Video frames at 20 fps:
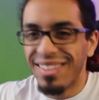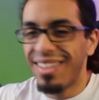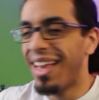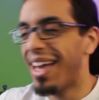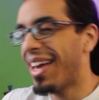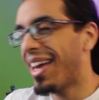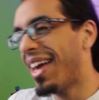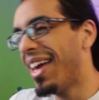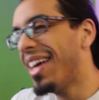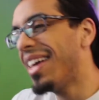
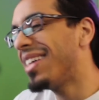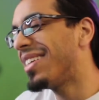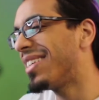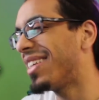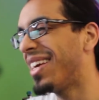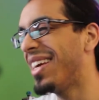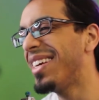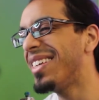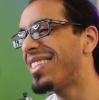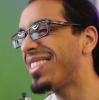like, he
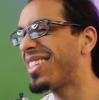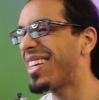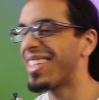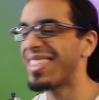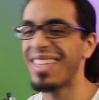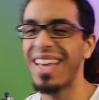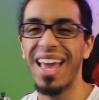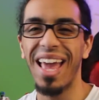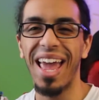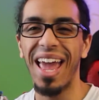he's
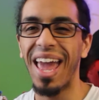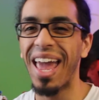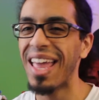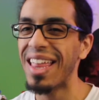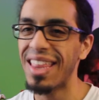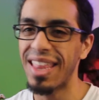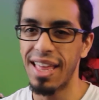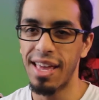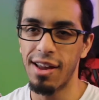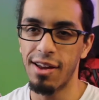just
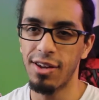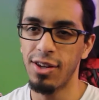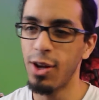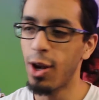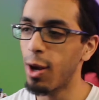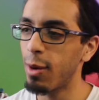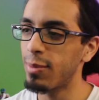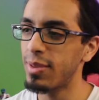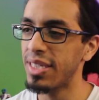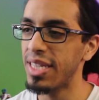in there. You know
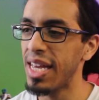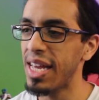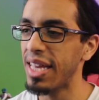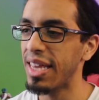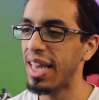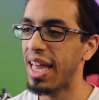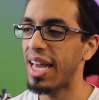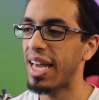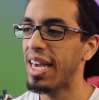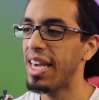what I'm saying?
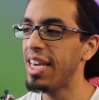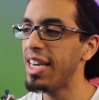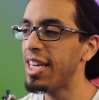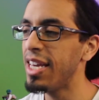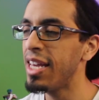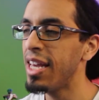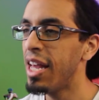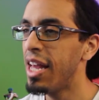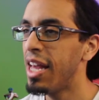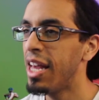Like,
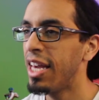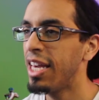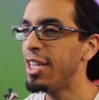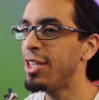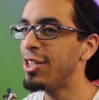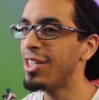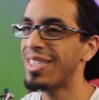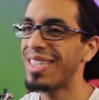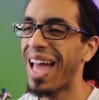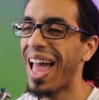he he
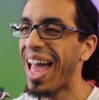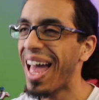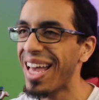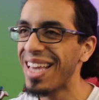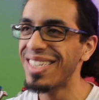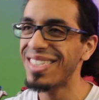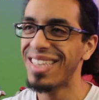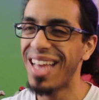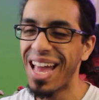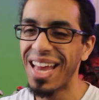just
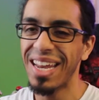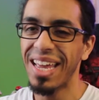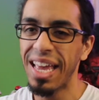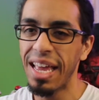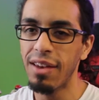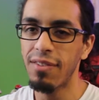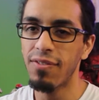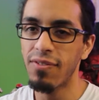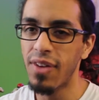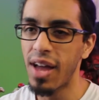has that
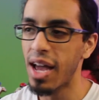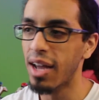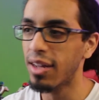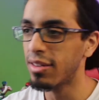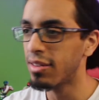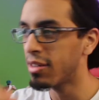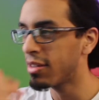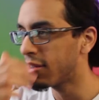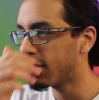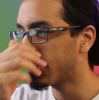it
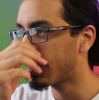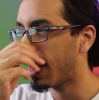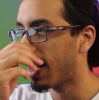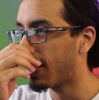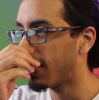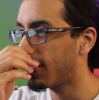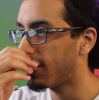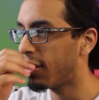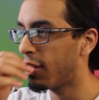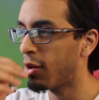factor. He's
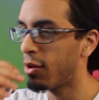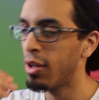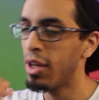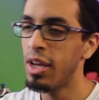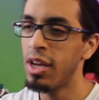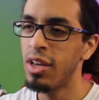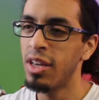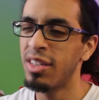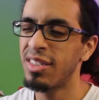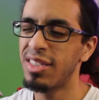got, you know,
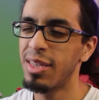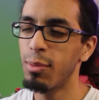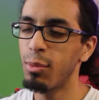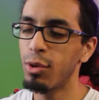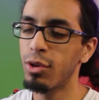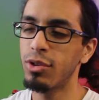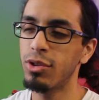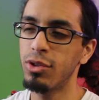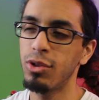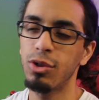
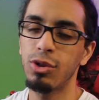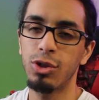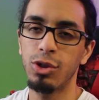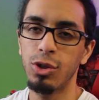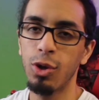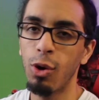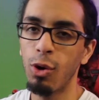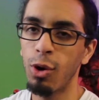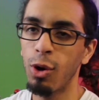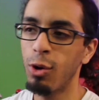similar to
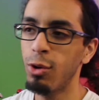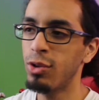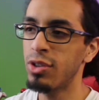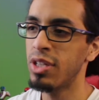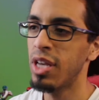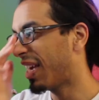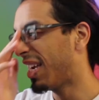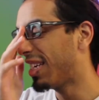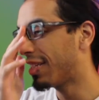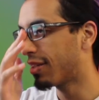Shoto's,
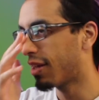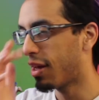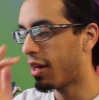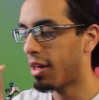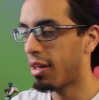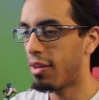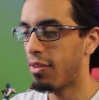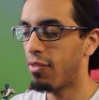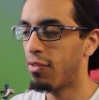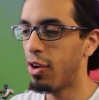he's
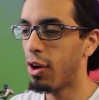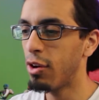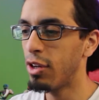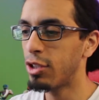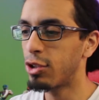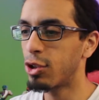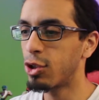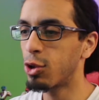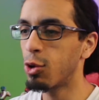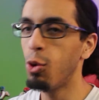a very
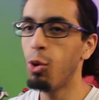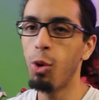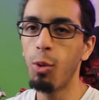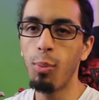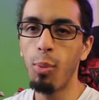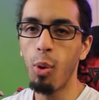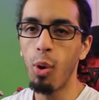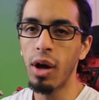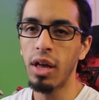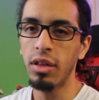
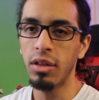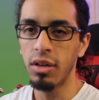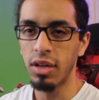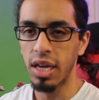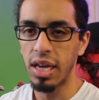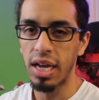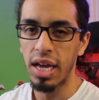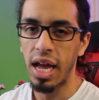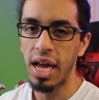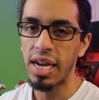schoolboy
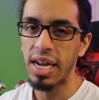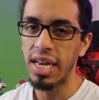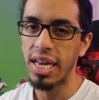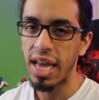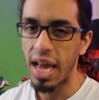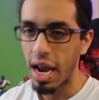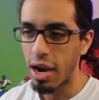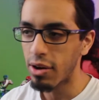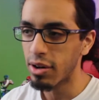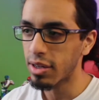looking kind of
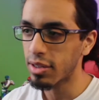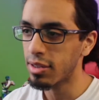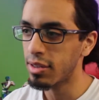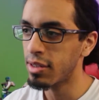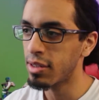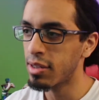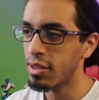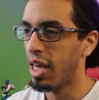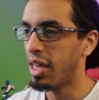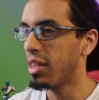
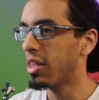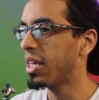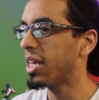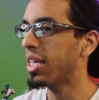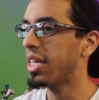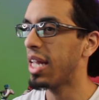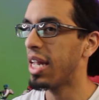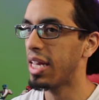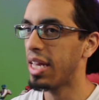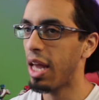character. I
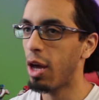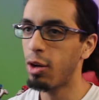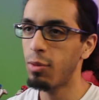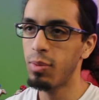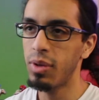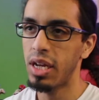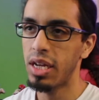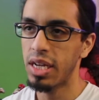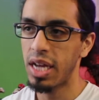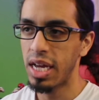think that that would
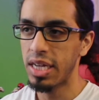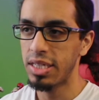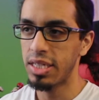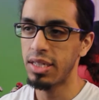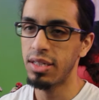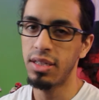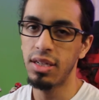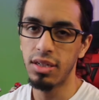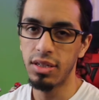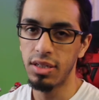be a nice
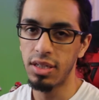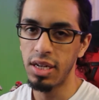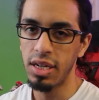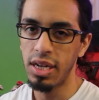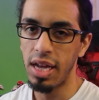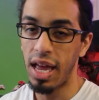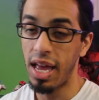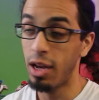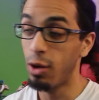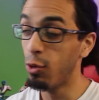addition,
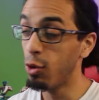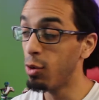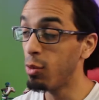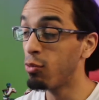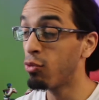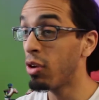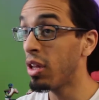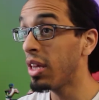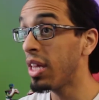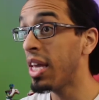and it would
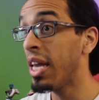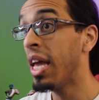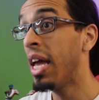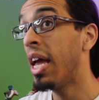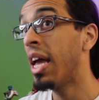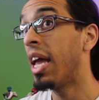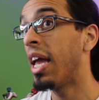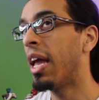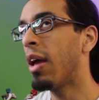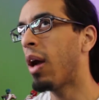really,
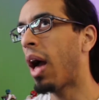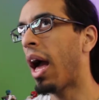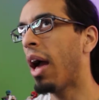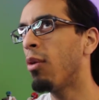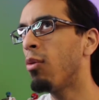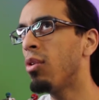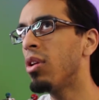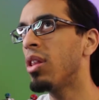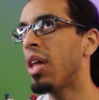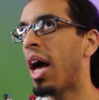it, I
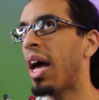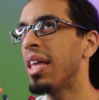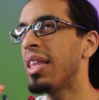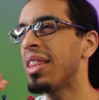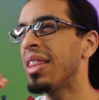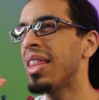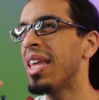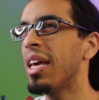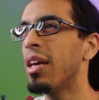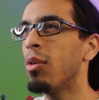would, I
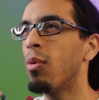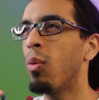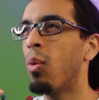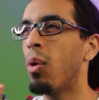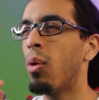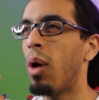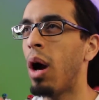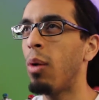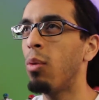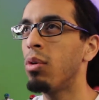think
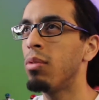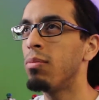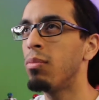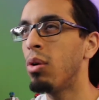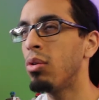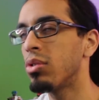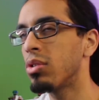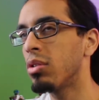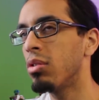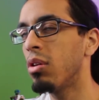what I would
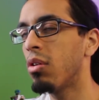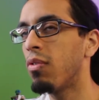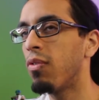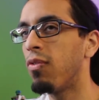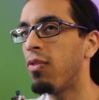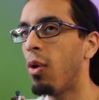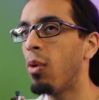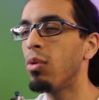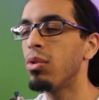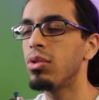most look
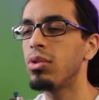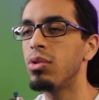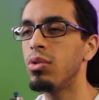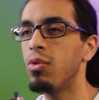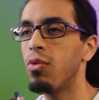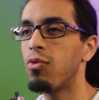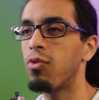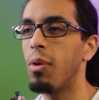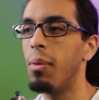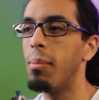forward to
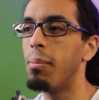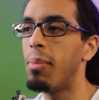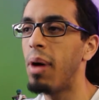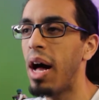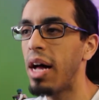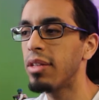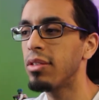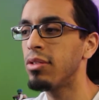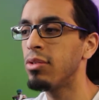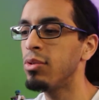from
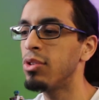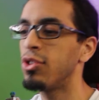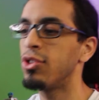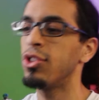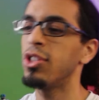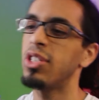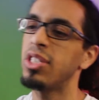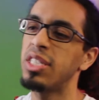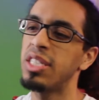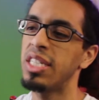Batsu is
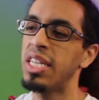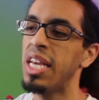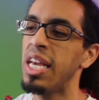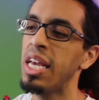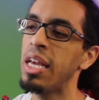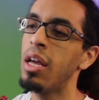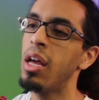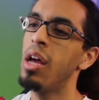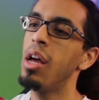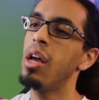just
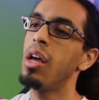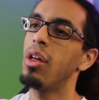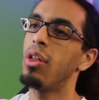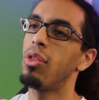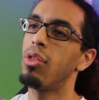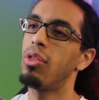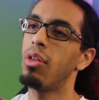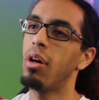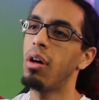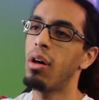seeing
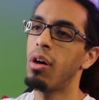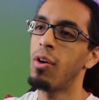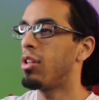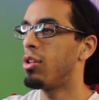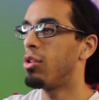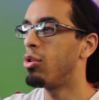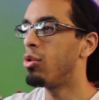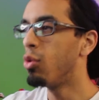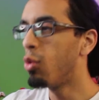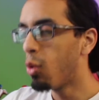the
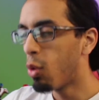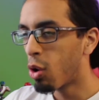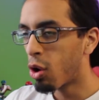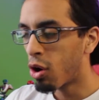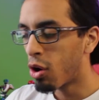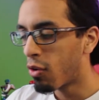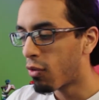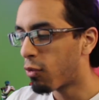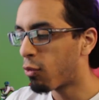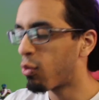
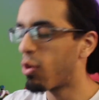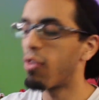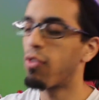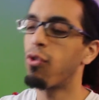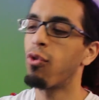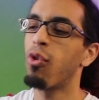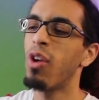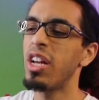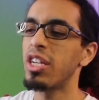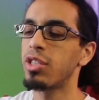newer,
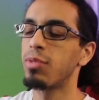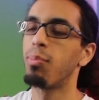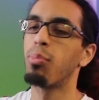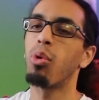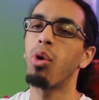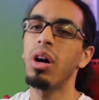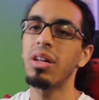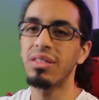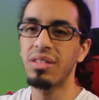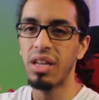refreshed,
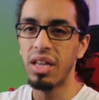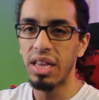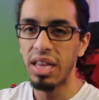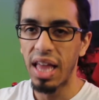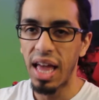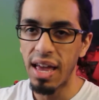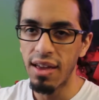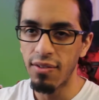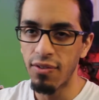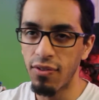brought to
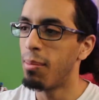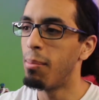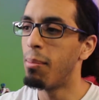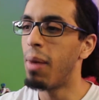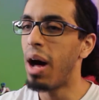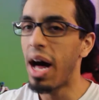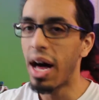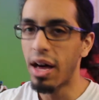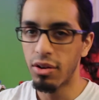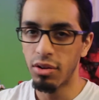life
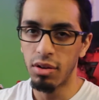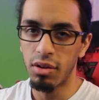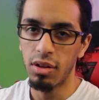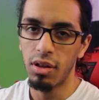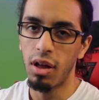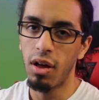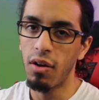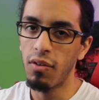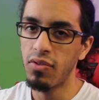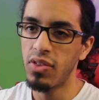model
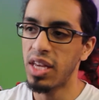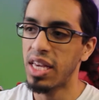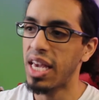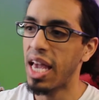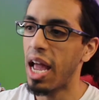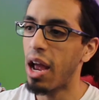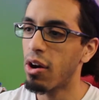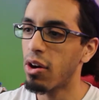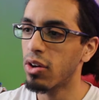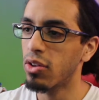of the
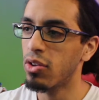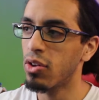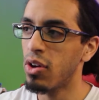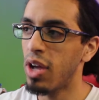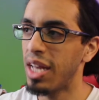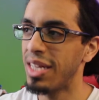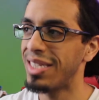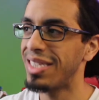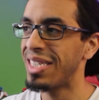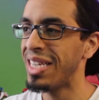character,
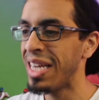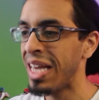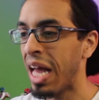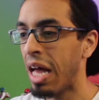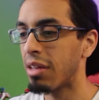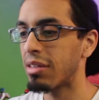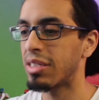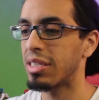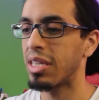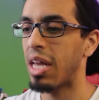and seeing
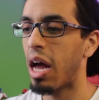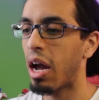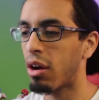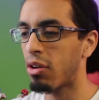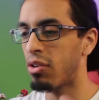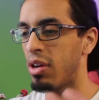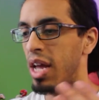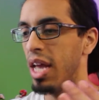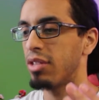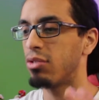how
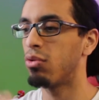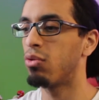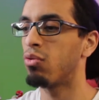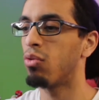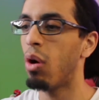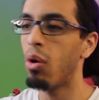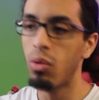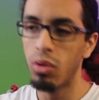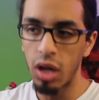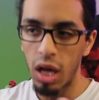Sakura has
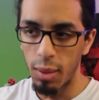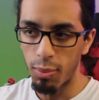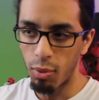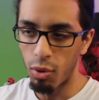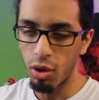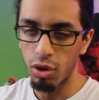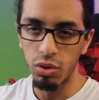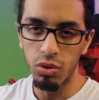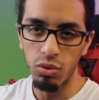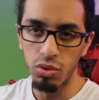grown up
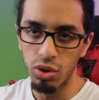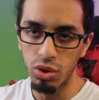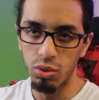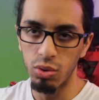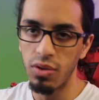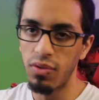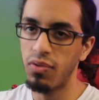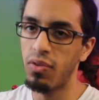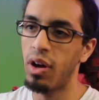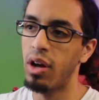all through
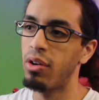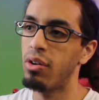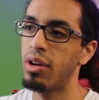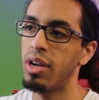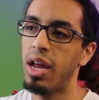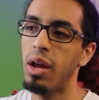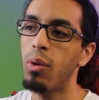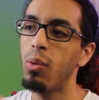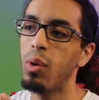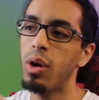Street Fighter, and
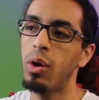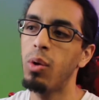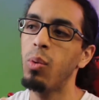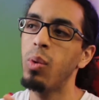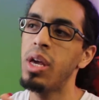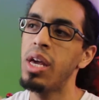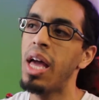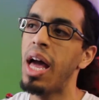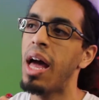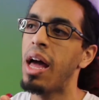here, here
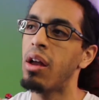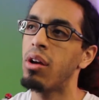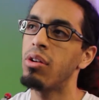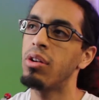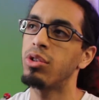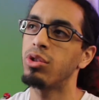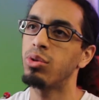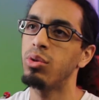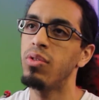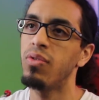we got her
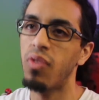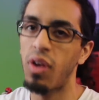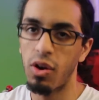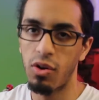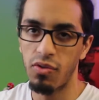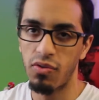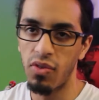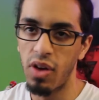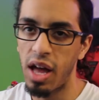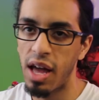in Street
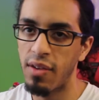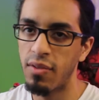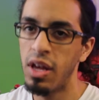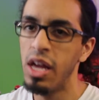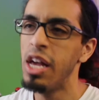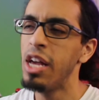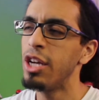Fighter five.